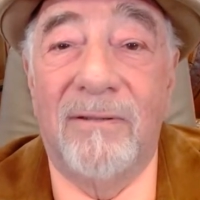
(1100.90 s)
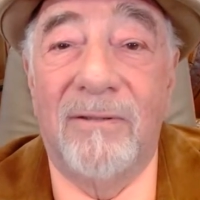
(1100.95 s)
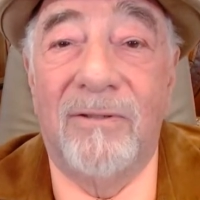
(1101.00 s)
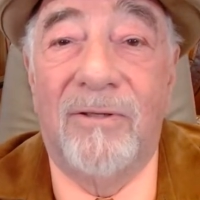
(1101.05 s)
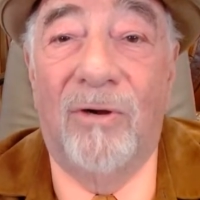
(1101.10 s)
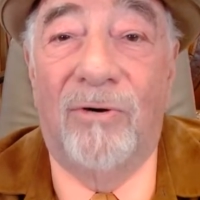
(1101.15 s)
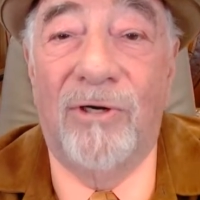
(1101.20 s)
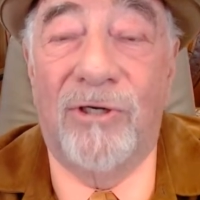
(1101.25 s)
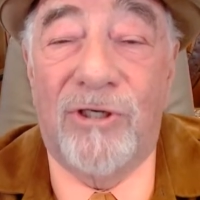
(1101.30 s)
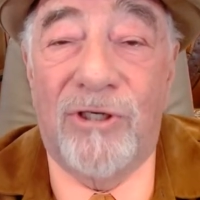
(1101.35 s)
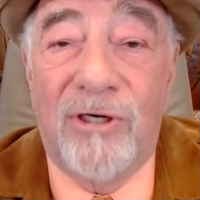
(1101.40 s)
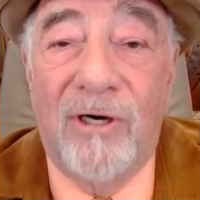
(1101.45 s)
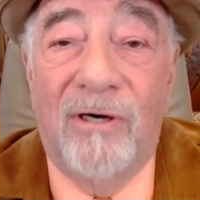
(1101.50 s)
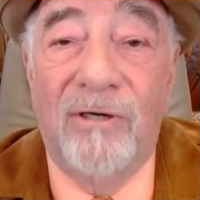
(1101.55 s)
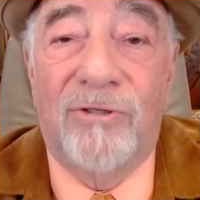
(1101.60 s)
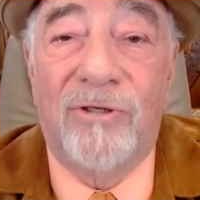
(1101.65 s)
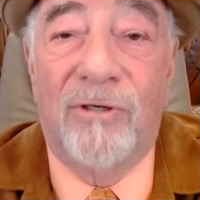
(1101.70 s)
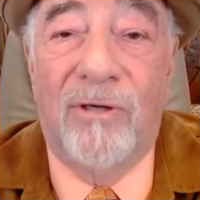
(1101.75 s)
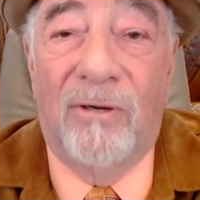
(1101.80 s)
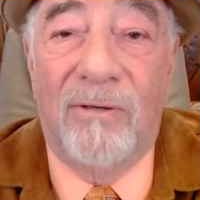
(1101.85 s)
go to
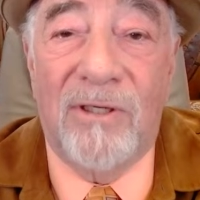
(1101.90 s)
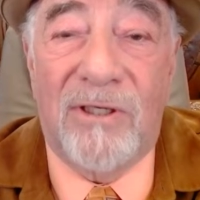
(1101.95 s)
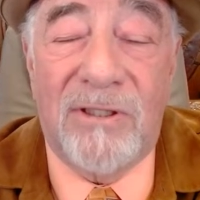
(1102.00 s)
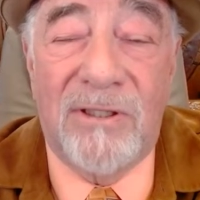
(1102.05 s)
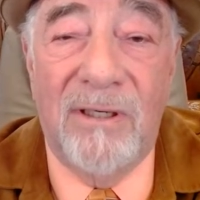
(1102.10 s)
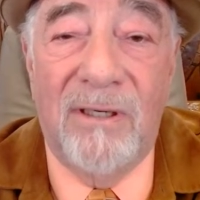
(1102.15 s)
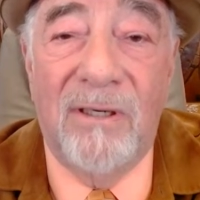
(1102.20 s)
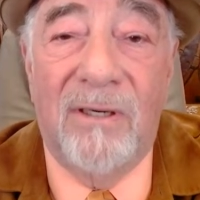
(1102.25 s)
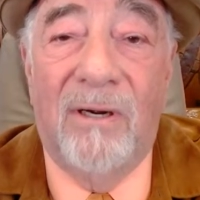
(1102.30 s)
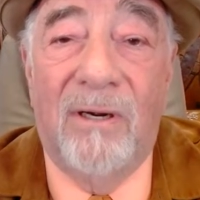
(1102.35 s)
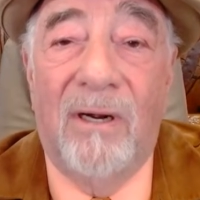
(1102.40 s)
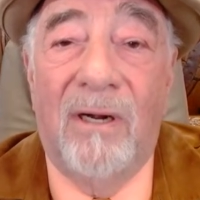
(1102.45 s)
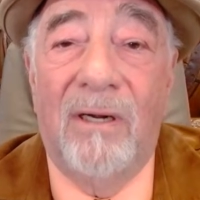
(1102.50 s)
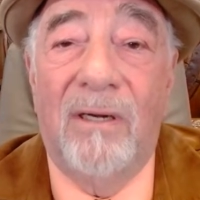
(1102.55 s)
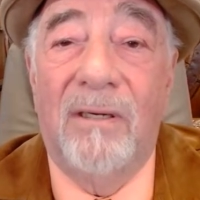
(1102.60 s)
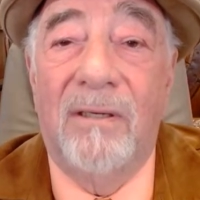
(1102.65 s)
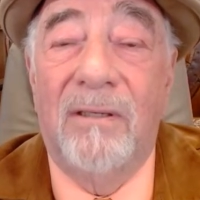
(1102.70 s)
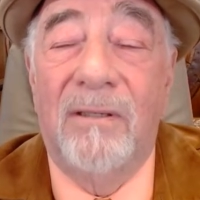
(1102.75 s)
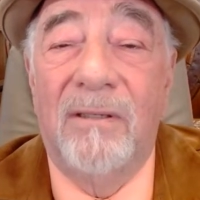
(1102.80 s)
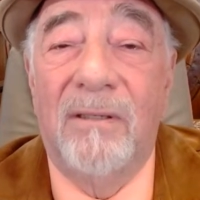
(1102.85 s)
church or go to
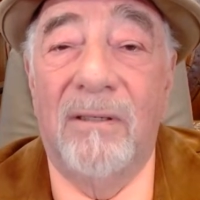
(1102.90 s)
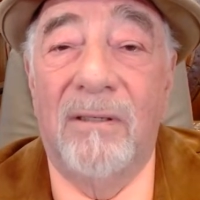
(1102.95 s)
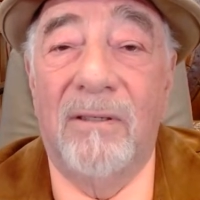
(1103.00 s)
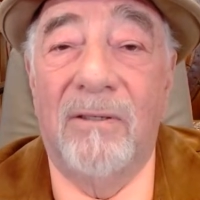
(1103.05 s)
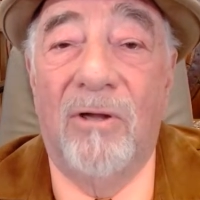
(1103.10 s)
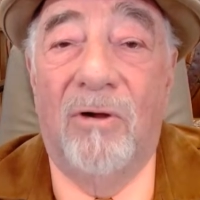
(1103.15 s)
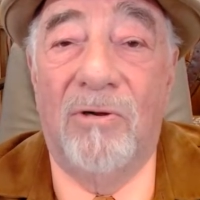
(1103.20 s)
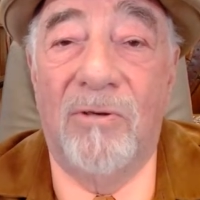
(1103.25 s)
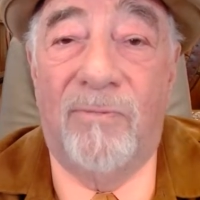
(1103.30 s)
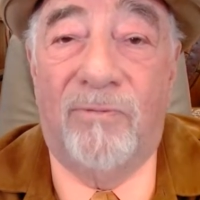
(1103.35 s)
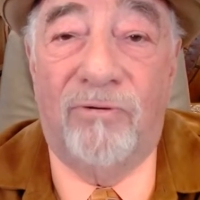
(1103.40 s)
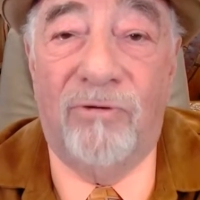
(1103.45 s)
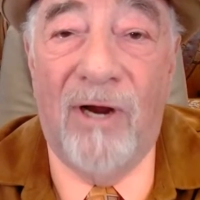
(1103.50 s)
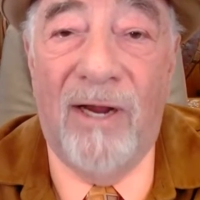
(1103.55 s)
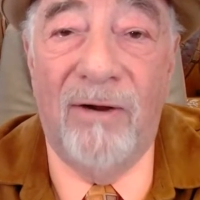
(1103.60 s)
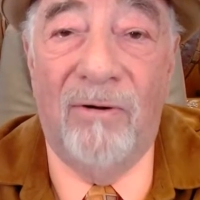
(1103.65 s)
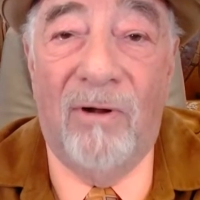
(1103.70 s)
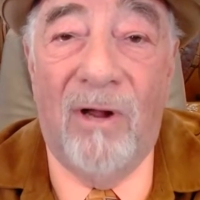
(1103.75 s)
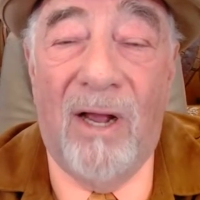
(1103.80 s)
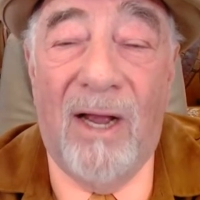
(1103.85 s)
synagogue, go and
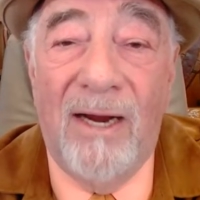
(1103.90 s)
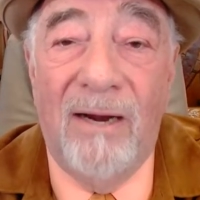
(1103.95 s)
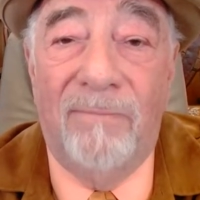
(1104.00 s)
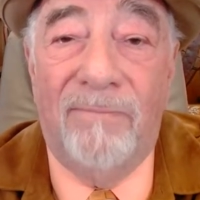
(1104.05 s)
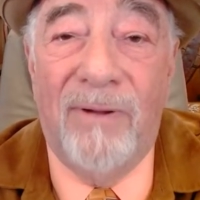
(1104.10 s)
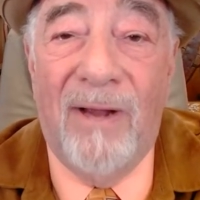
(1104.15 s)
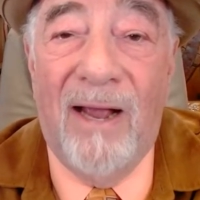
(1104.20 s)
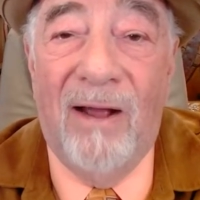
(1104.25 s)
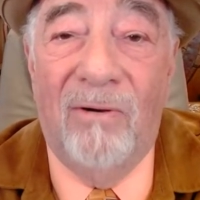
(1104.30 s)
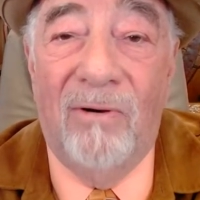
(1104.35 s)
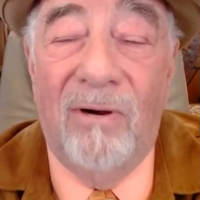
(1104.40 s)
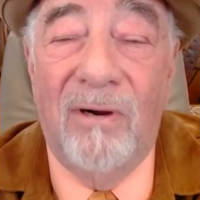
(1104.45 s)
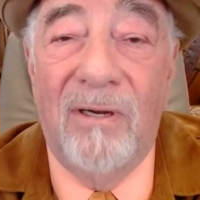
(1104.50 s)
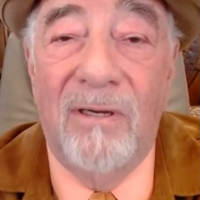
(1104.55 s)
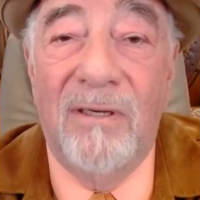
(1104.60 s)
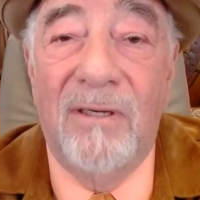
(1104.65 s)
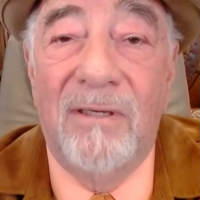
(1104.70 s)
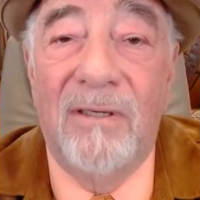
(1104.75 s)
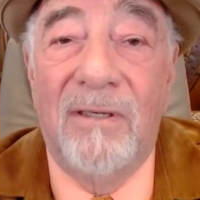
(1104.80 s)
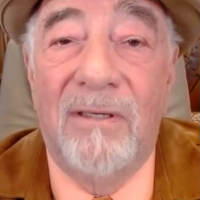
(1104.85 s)
pray to a higher power,
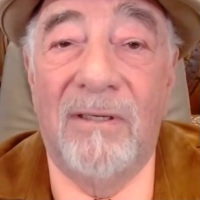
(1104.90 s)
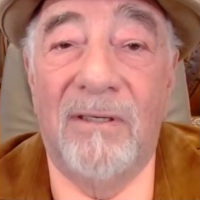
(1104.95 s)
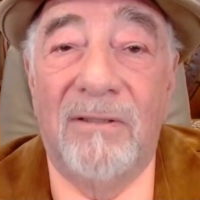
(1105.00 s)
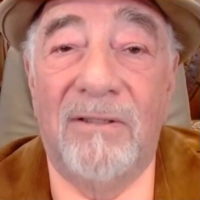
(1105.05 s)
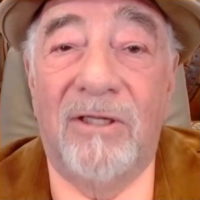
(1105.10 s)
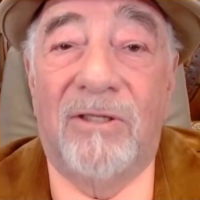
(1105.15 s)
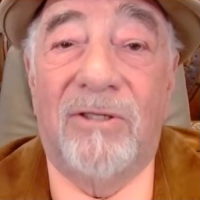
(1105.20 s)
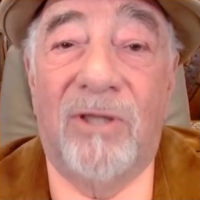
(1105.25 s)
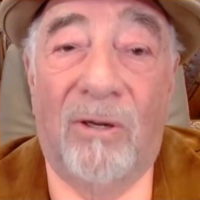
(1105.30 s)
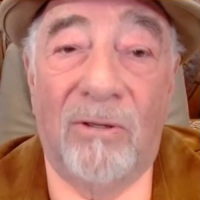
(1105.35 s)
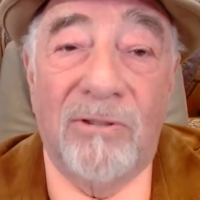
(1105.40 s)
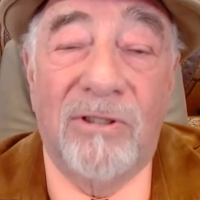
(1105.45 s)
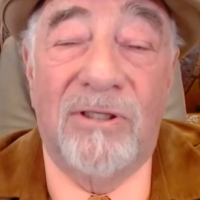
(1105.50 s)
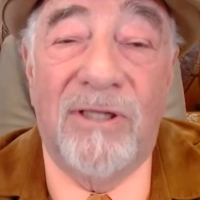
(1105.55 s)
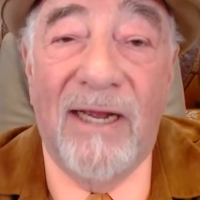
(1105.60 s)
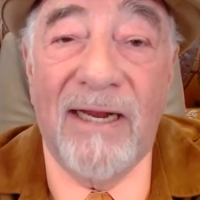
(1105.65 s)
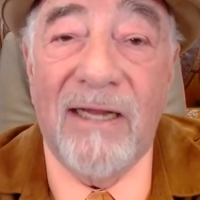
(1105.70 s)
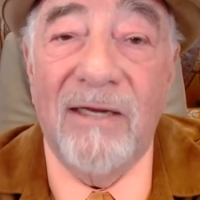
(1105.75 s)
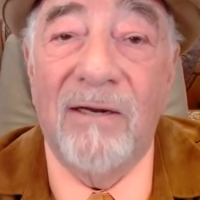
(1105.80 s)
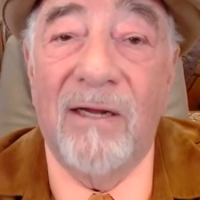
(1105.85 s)
they're told to
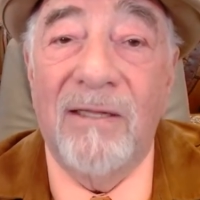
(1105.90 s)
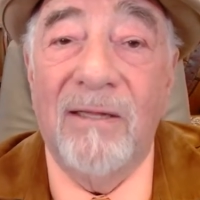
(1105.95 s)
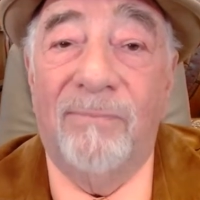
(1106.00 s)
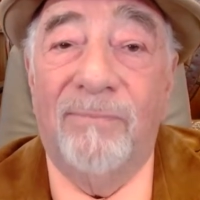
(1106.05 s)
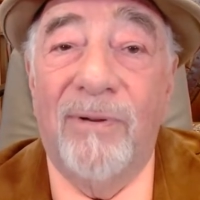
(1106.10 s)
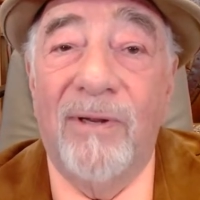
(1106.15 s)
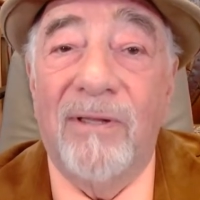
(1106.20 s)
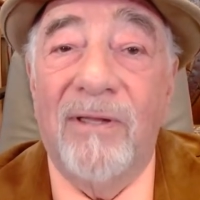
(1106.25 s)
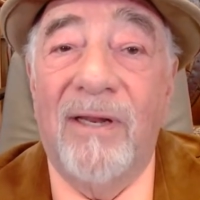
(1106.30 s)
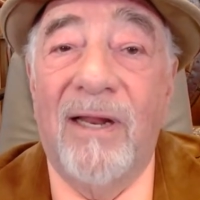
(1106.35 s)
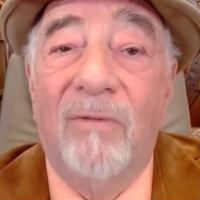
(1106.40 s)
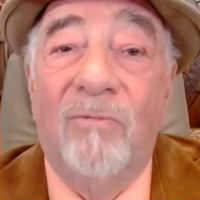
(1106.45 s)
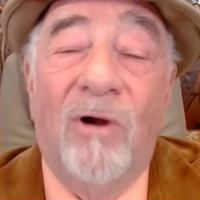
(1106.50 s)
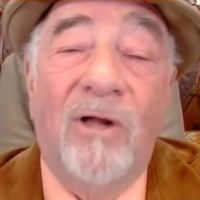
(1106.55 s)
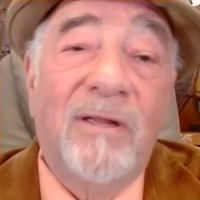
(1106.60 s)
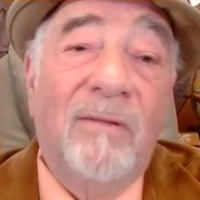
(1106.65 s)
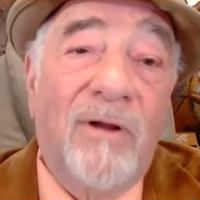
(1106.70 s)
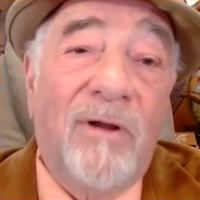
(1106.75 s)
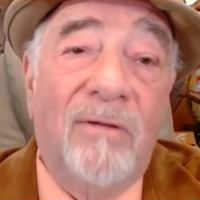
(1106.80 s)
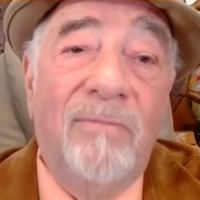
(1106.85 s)
take another pill and they
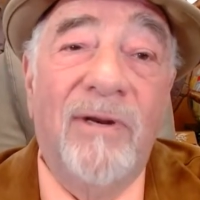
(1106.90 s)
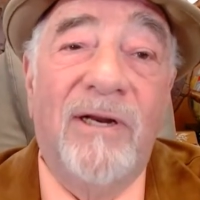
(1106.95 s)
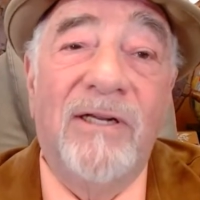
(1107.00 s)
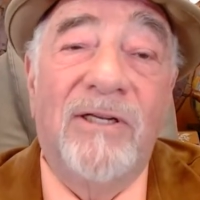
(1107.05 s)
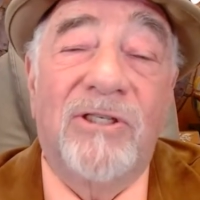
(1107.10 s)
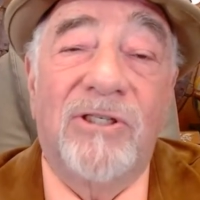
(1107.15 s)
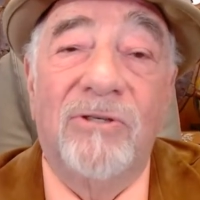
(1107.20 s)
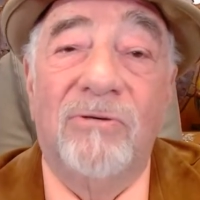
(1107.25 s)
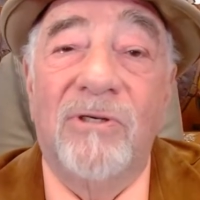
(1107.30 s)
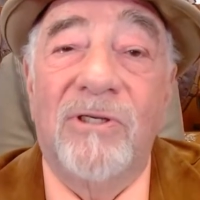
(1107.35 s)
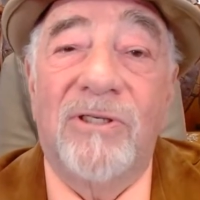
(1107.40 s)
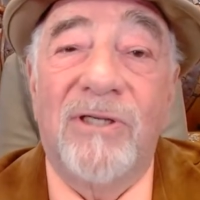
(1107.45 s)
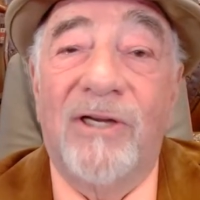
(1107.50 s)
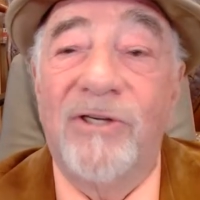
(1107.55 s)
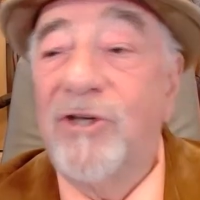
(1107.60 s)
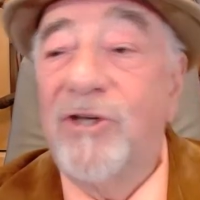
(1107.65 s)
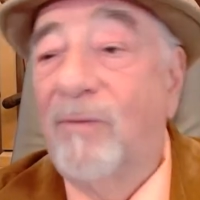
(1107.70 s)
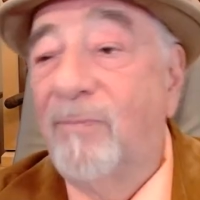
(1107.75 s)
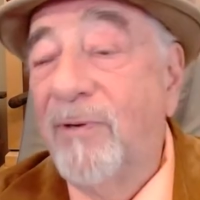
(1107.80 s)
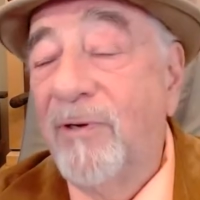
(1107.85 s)
wind up committing suicide,
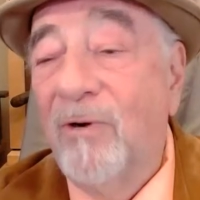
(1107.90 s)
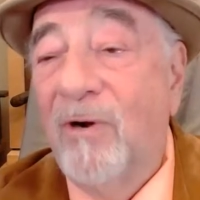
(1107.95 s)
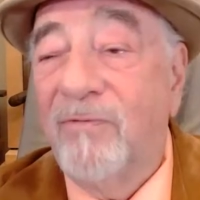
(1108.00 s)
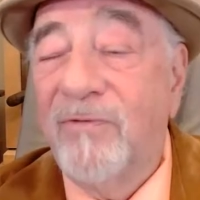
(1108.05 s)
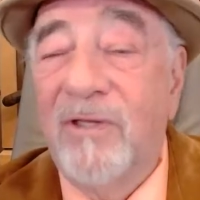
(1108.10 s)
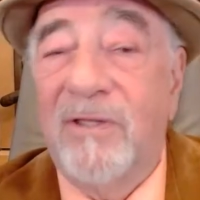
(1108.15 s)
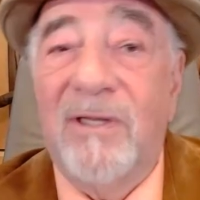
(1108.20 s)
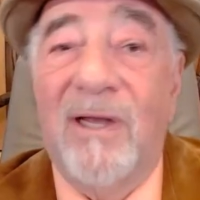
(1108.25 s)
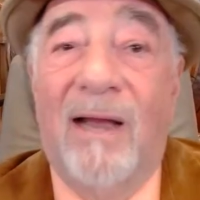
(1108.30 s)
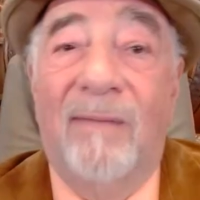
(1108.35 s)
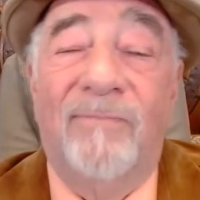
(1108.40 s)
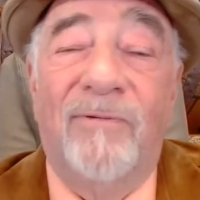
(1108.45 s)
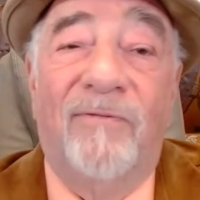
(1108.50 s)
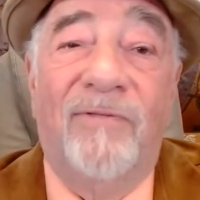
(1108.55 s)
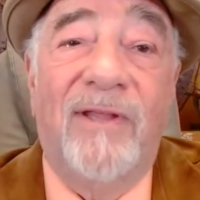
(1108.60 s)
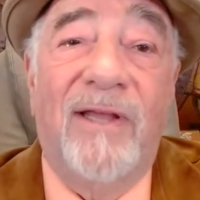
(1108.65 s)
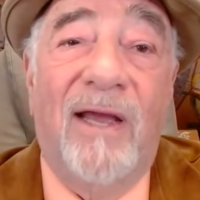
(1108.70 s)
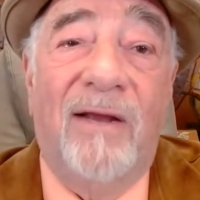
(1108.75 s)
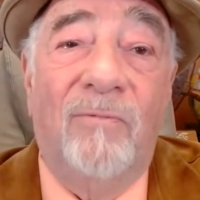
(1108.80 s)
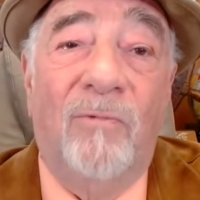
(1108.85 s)
jumping off the top of
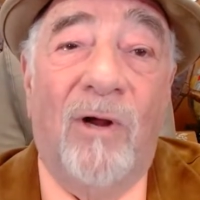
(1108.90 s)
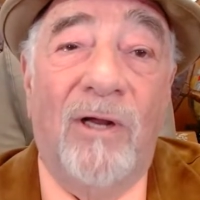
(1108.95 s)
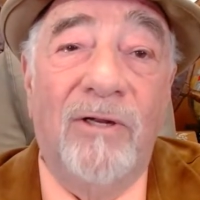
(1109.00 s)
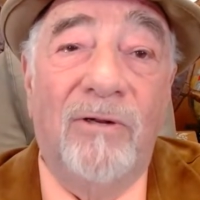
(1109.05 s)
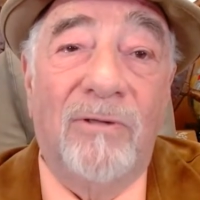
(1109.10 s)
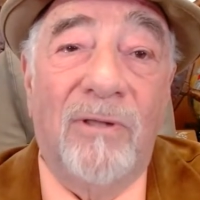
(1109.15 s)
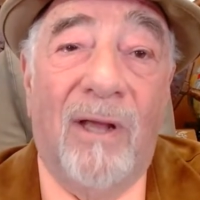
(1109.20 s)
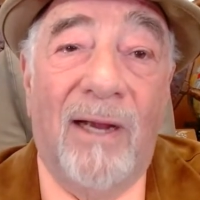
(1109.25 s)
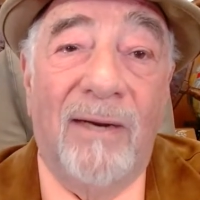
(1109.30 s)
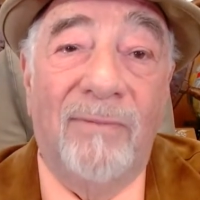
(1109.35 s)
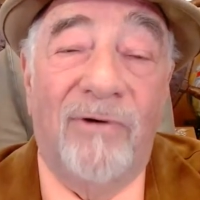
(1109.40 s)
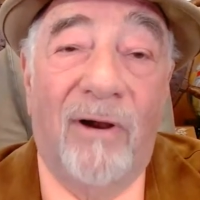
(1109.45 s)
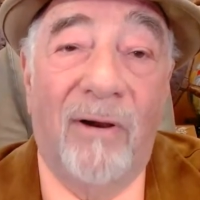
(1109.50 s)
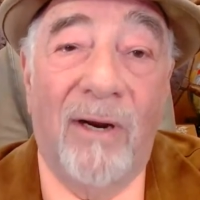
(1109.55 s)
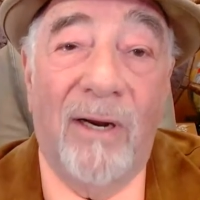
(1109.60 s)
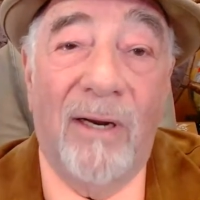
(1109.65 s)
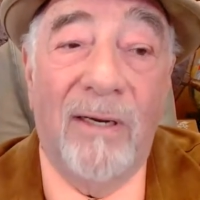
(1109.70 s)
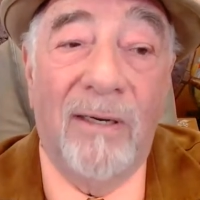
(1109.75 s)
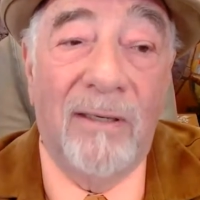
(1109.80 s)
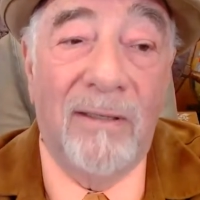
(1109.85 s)
the NYU library